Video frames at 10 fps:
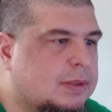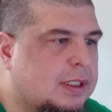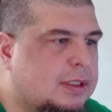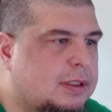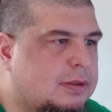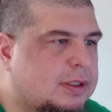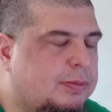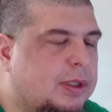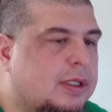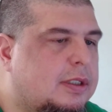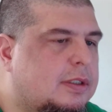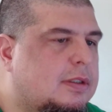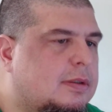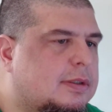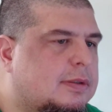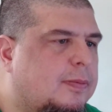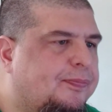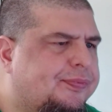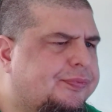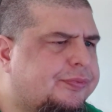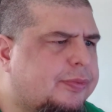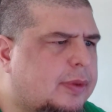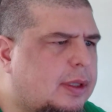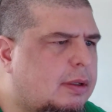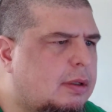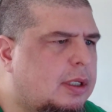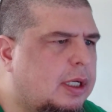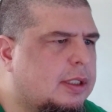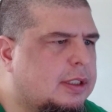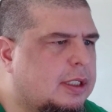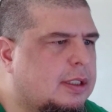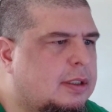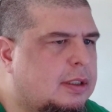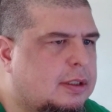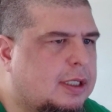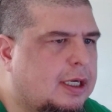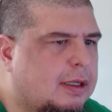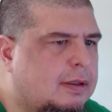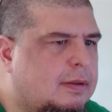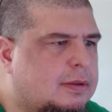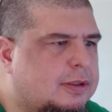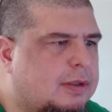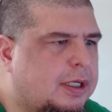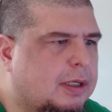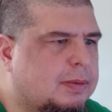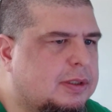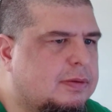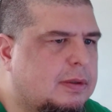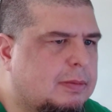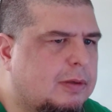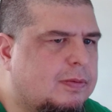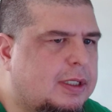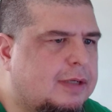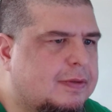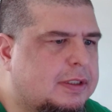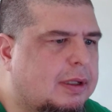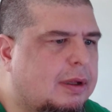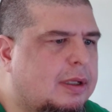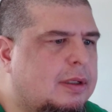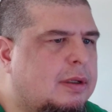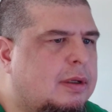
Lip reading: like to do simulations, and gotta straighten up this room. Hopefully have it done.